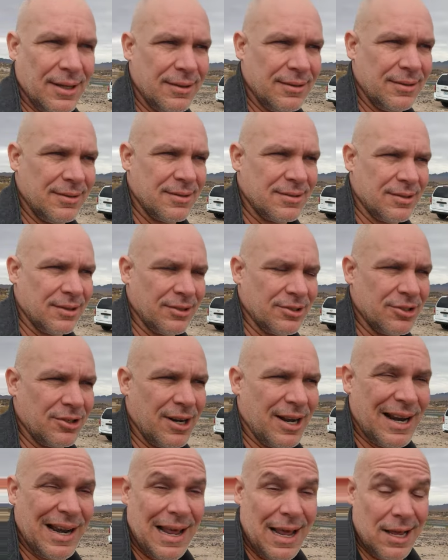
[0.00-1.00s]
that, as long as you're
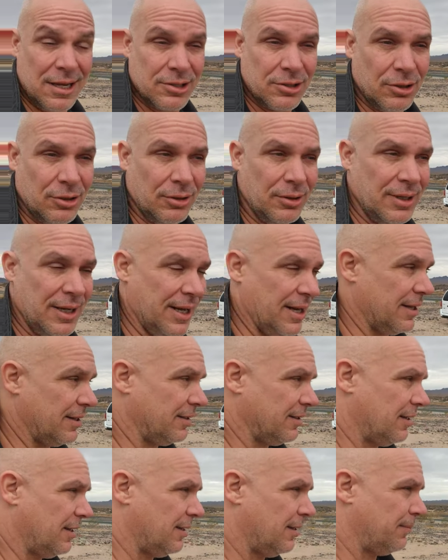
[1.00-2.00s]
not an asshole.
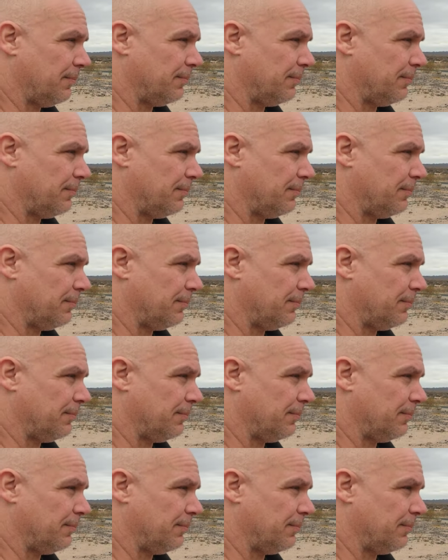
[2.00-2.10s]
And